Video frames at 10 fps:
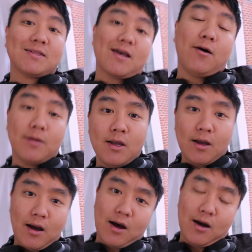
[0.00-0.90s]
So
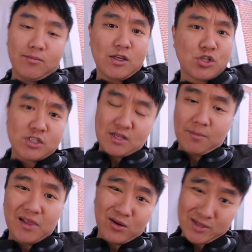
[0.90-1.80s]
um, that's just
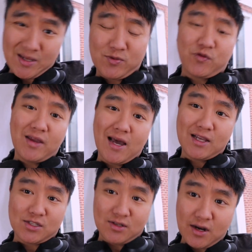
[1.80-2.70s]
some little tips for you
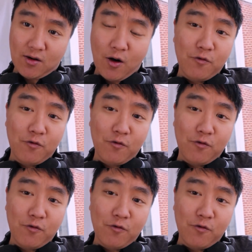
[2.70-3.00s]
guys to know.